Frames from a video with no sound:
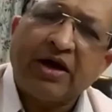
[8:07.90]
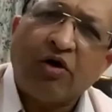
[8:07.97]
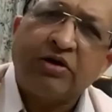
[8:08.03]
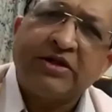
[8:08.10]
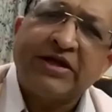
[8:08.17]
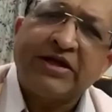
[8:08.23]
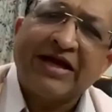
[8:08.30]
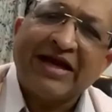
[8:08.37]

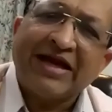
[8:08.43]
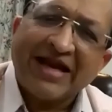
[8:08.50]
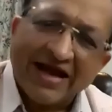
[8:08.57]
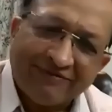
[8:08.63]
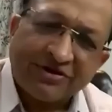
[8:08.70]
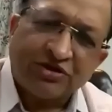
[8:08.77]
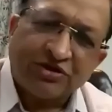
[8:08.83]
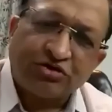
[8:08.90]
the
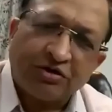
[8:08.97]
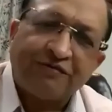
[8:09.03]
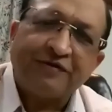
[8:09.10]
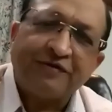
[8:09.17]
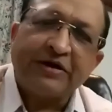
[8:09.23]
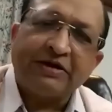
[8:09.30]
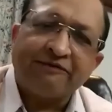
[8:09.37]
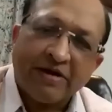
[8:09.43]
11th
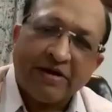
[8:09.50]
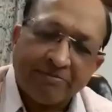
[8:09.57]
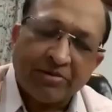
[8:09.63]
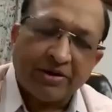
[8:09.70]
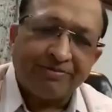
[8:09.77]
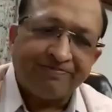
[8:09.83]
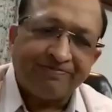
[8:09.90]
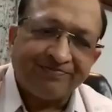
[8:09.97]
of November,